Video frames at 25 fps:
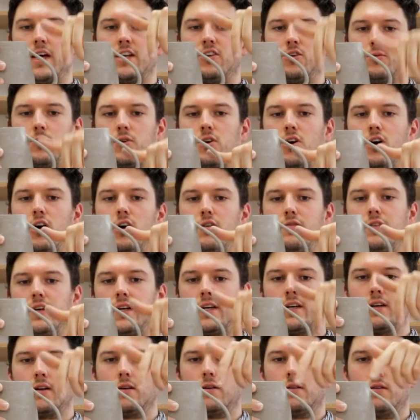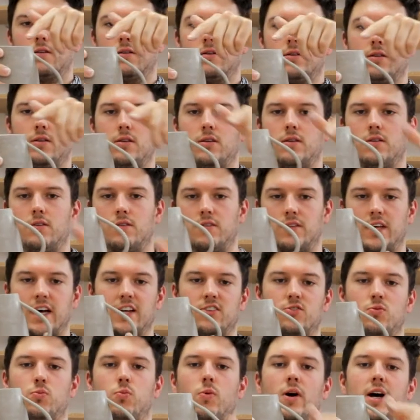end up curving
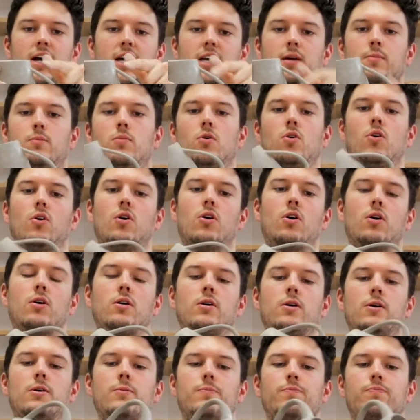that way more.